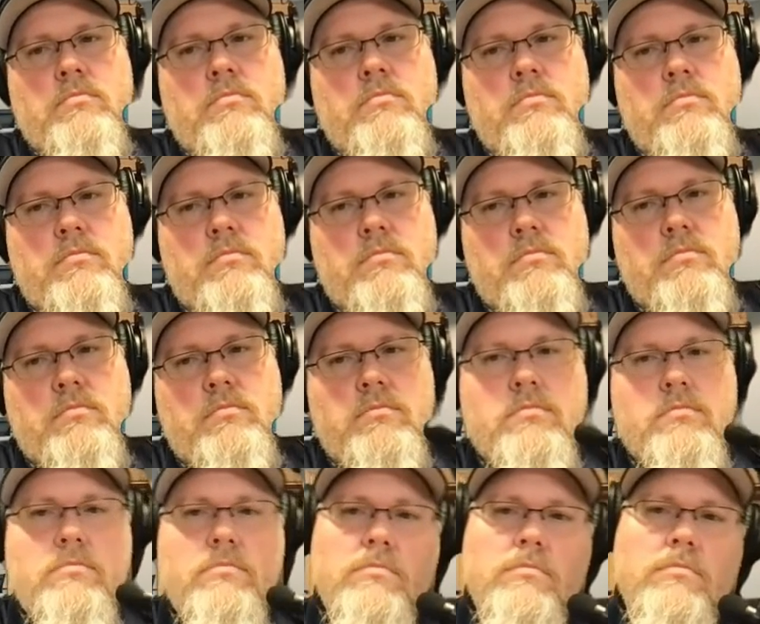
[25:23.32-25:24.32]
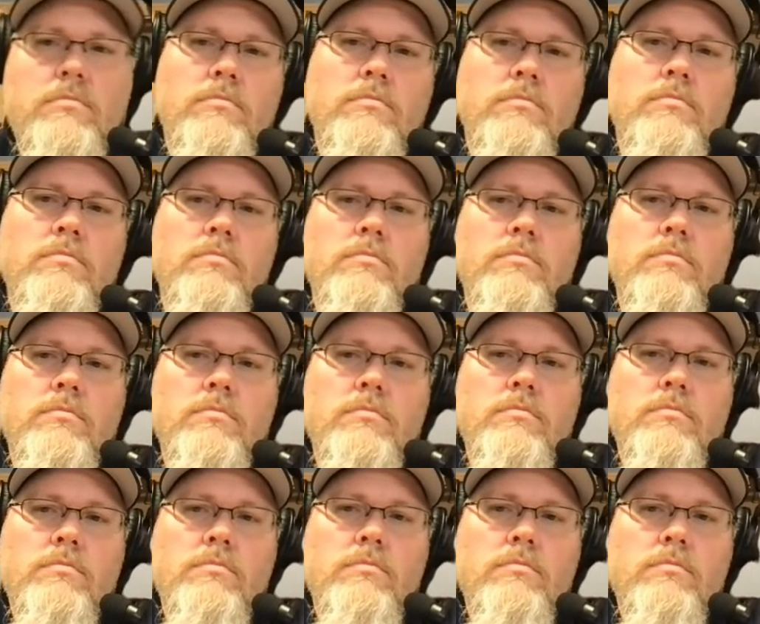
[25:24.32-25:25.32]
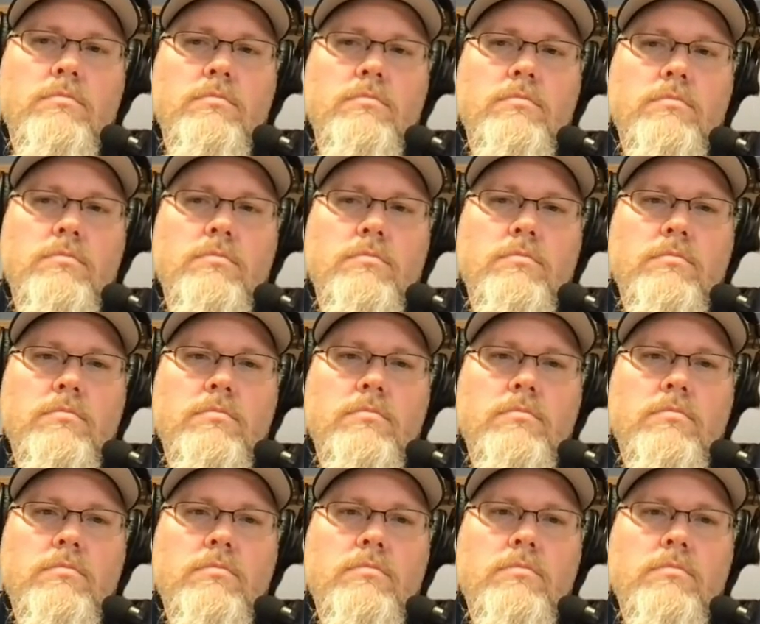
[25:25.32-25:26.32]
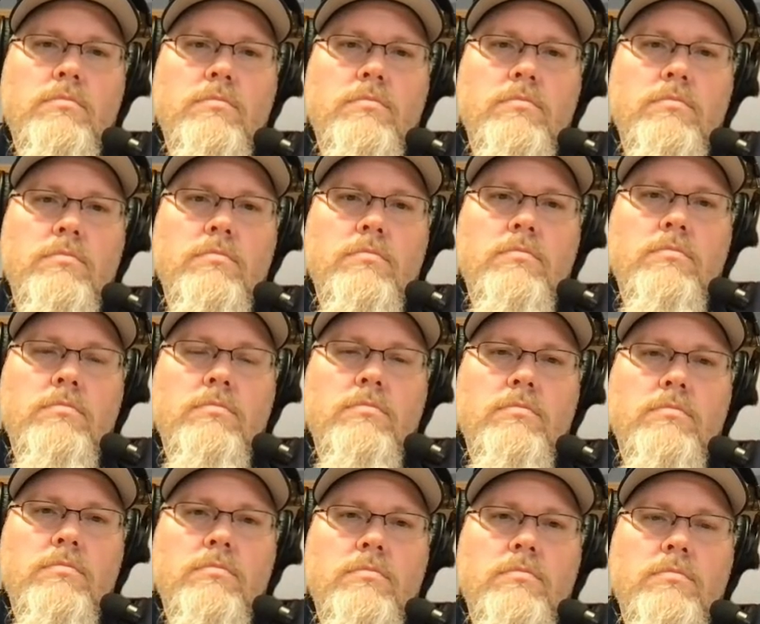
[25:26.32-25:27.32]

No words are spoken by the person on screen.